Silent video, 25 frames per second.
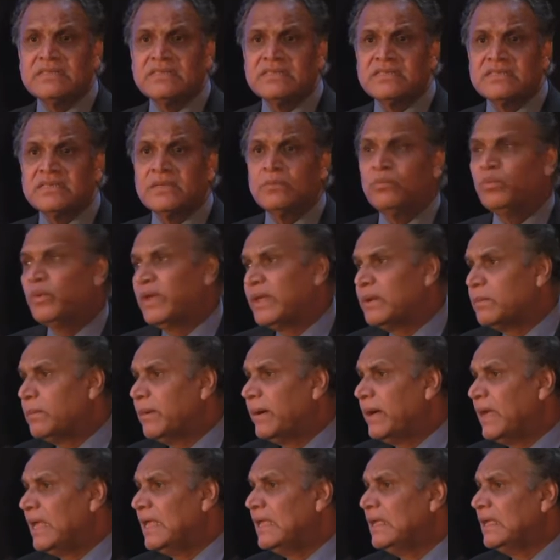system
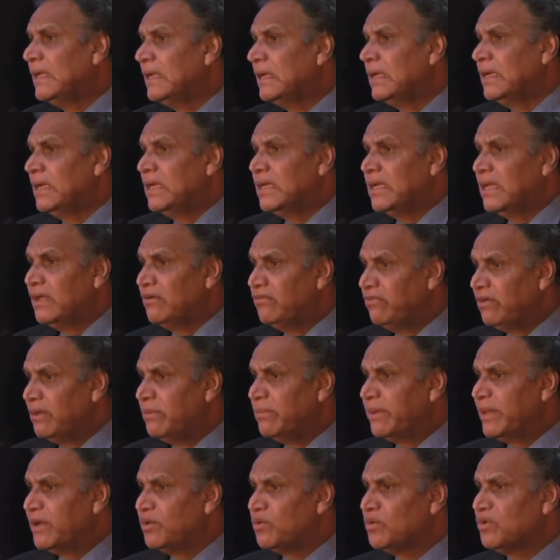whereby every
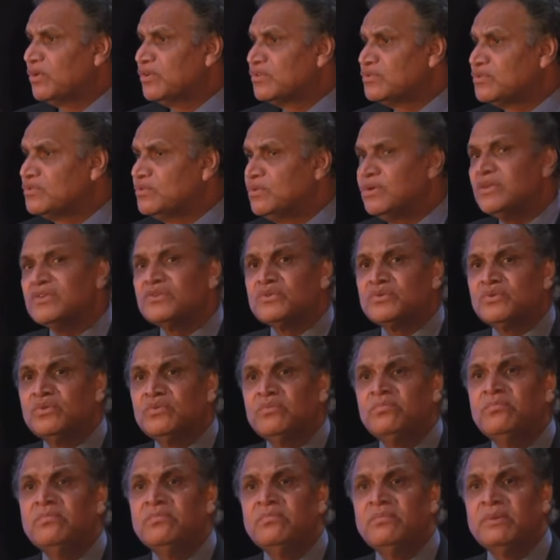meritorious student
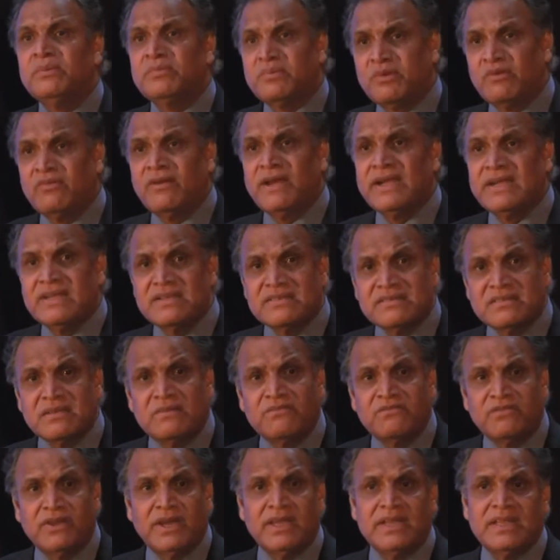should be provided
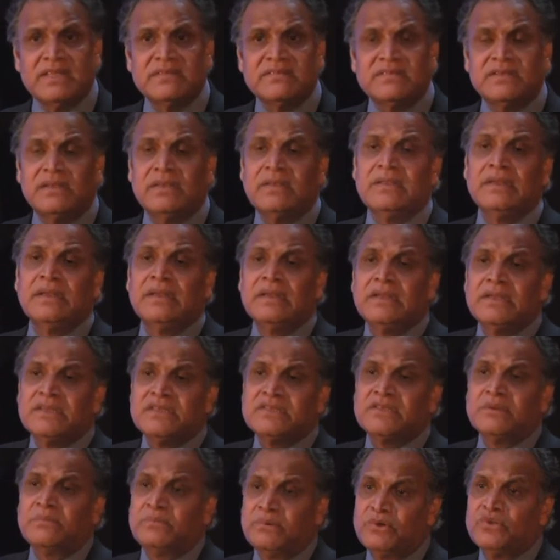some financial
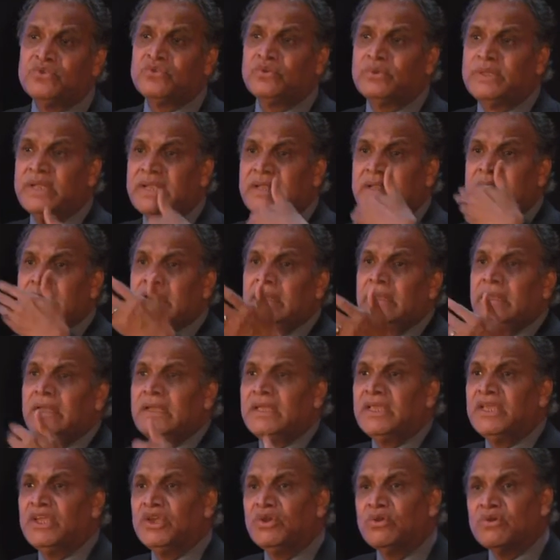support so that
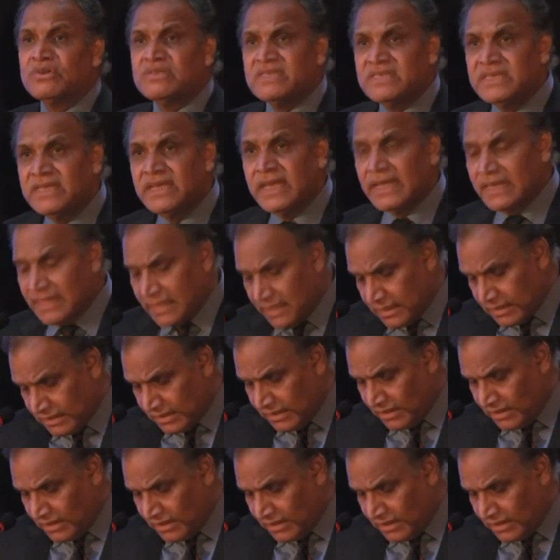he or she can enter